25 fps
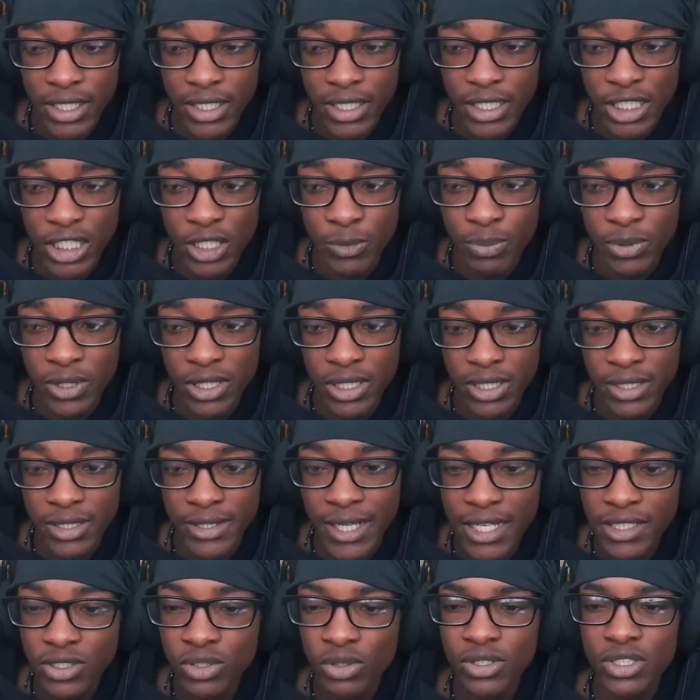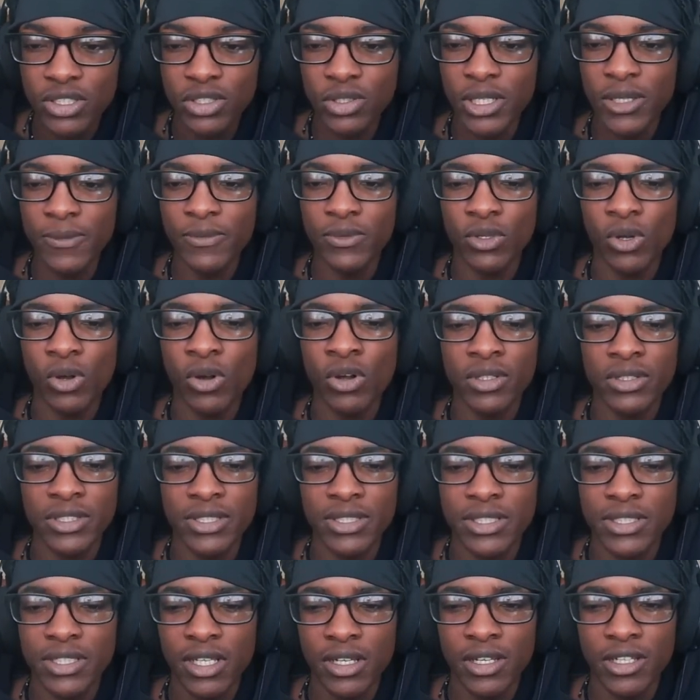EP. That song's not even on
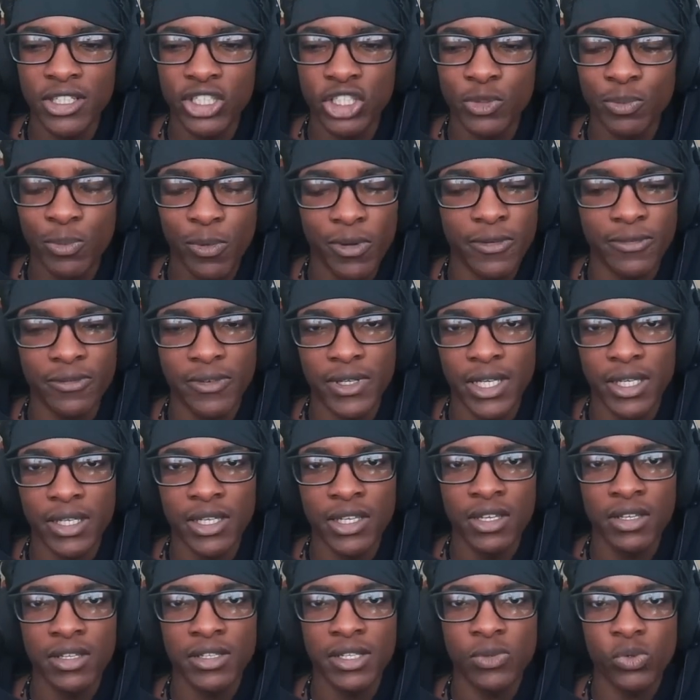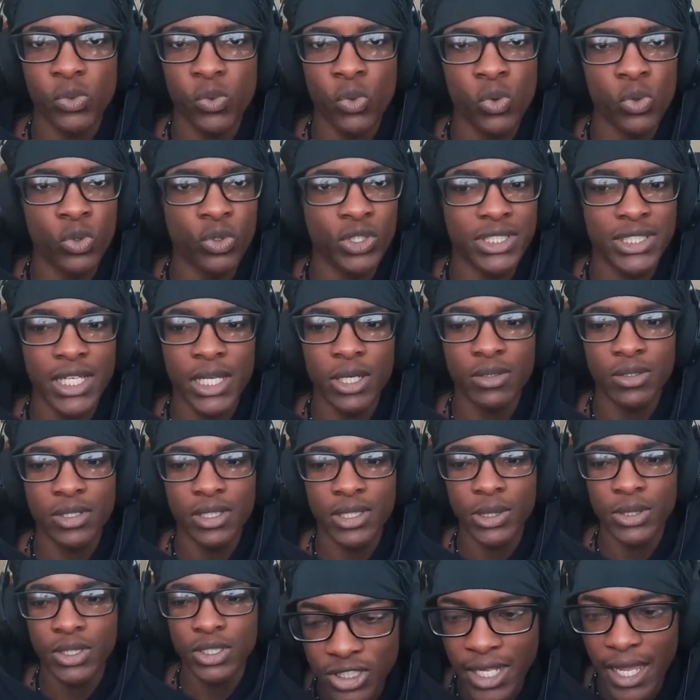uh, Spotify or
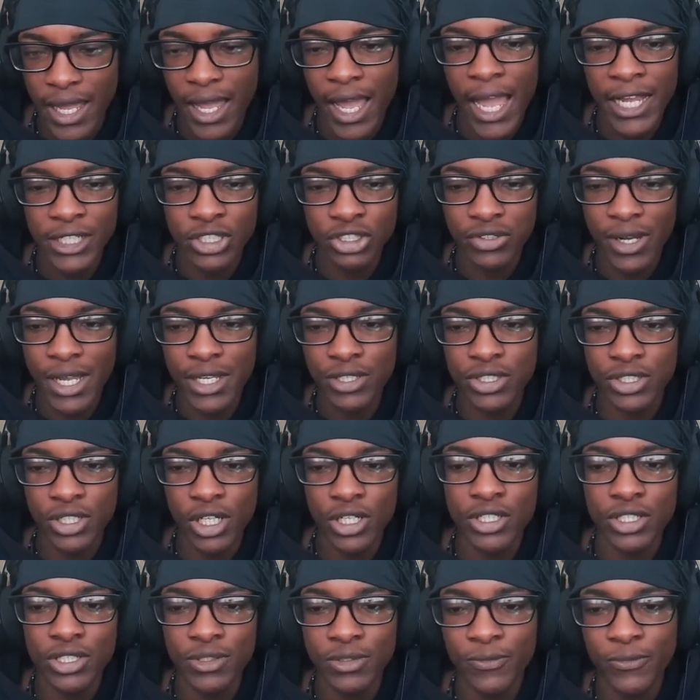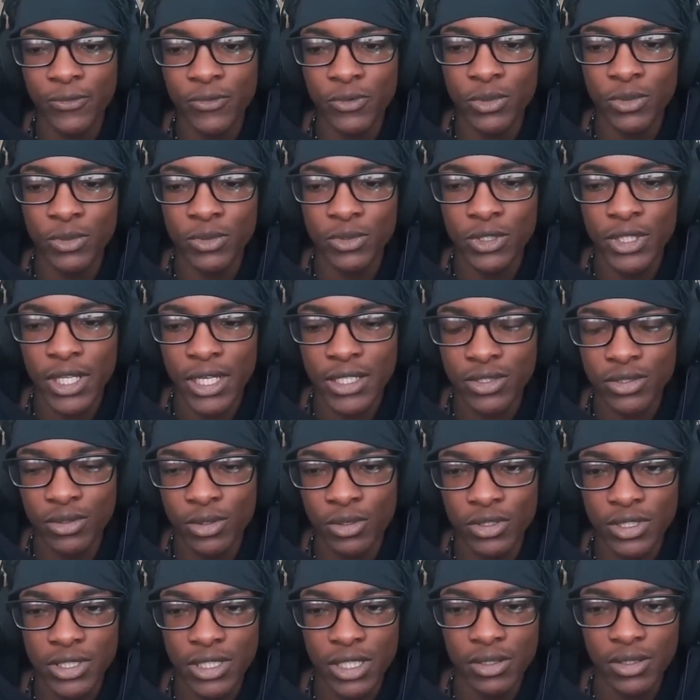SoundCloud. like I tried searching for that
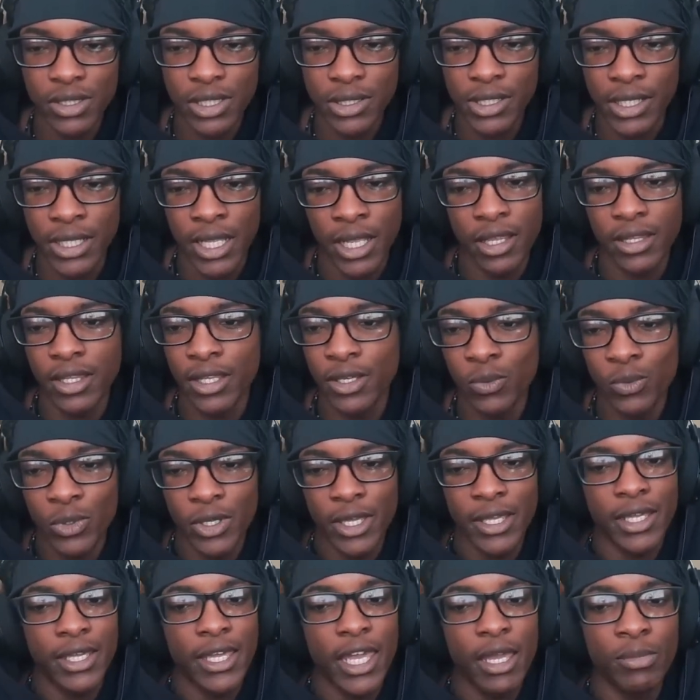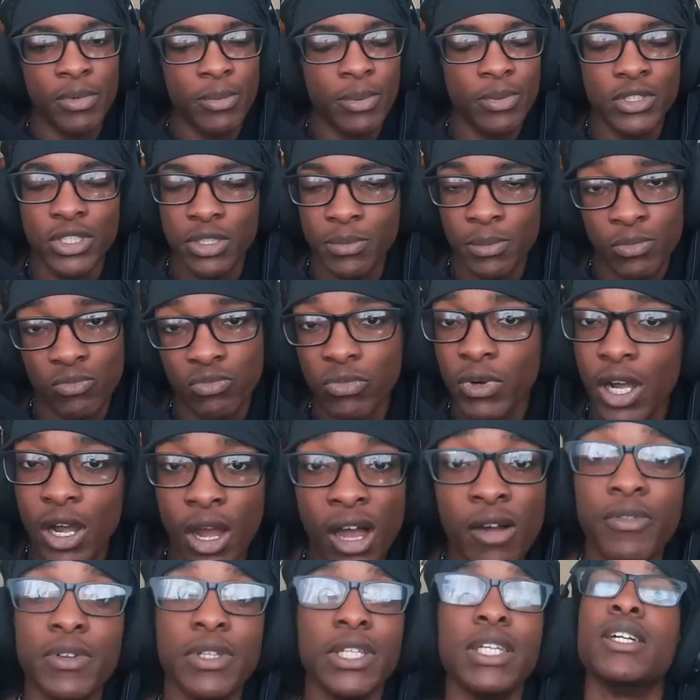song on SoundCloud and I, it, it, came up on some
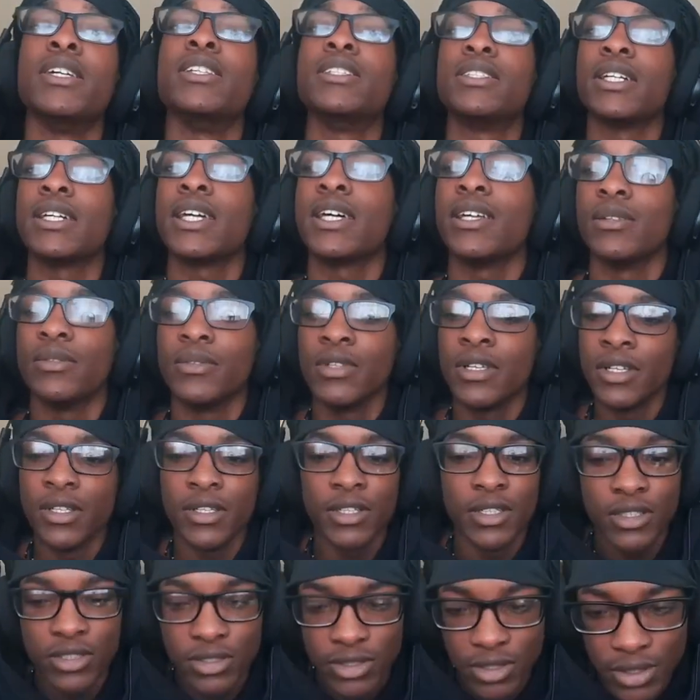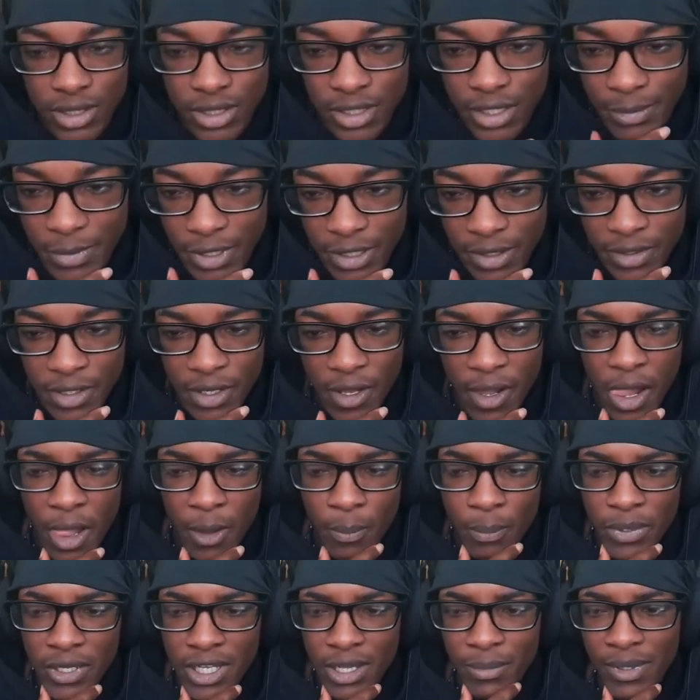other niggas account. So yeah, man.
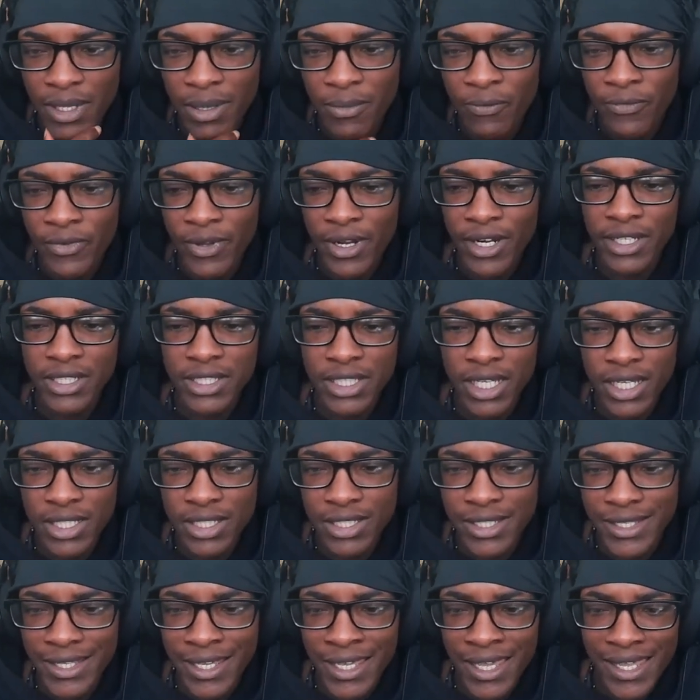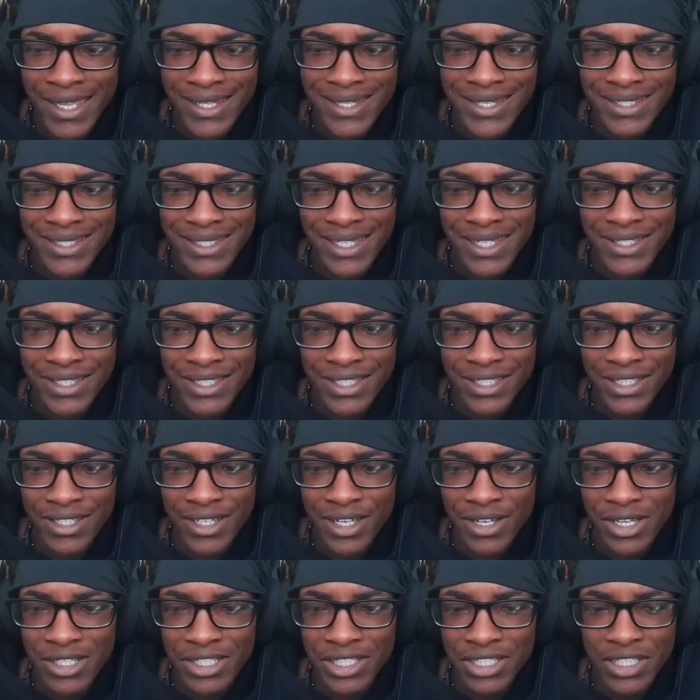But yeah, man, I'm very excited to hear this and see
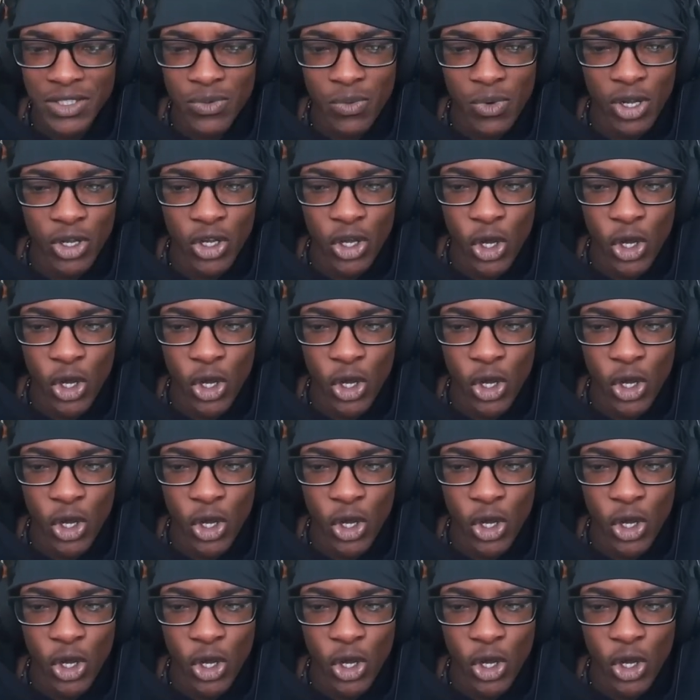uh see what